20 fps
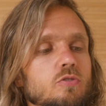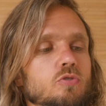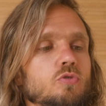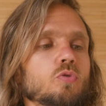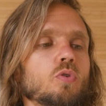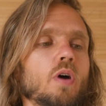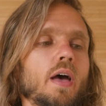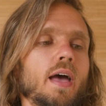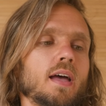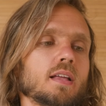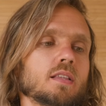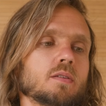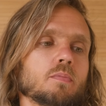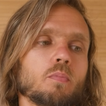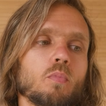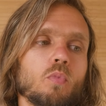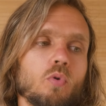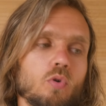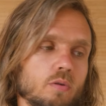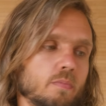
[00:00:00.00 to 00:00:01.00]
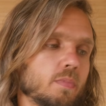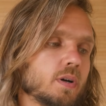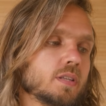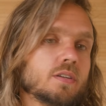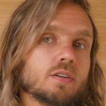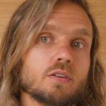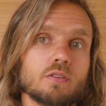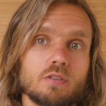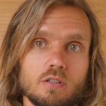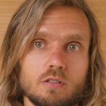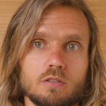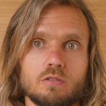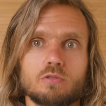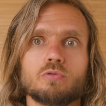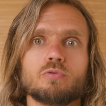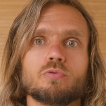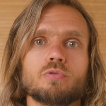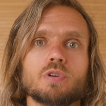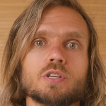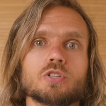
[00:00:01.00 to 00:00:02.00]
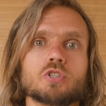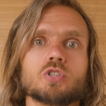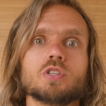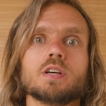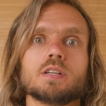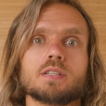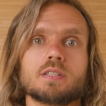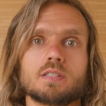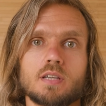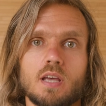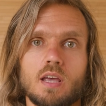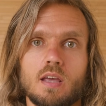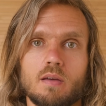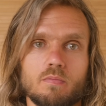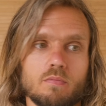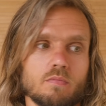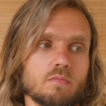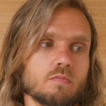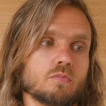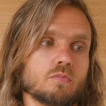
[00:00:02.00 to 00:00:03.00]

to add more material to reach the same